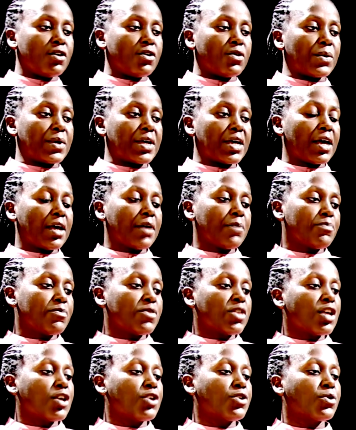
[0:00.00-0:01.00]
Okay,
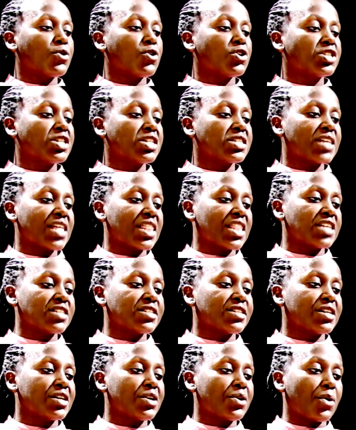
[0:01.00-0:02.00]
you notice that the
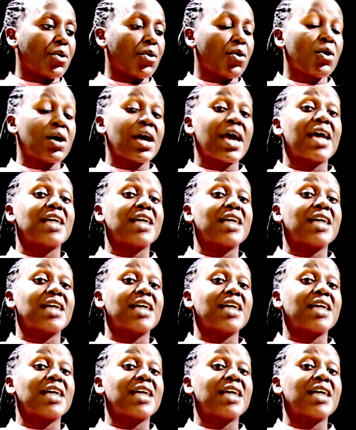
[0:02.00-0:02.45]
zero